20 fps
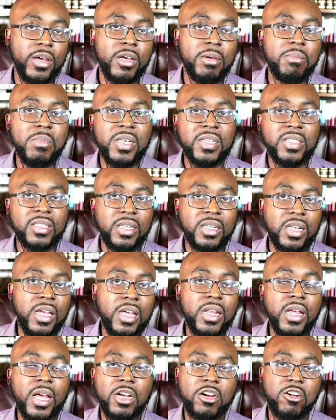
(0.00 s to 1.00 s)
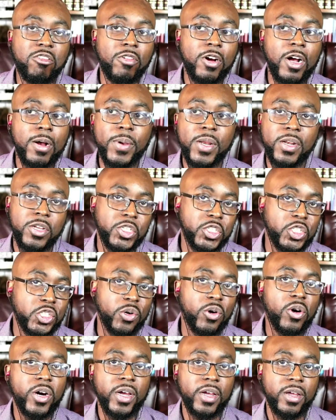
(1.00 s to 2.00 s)
mislead and corrupt and
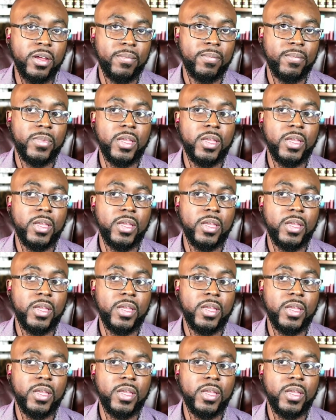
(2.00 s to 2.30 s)
destroy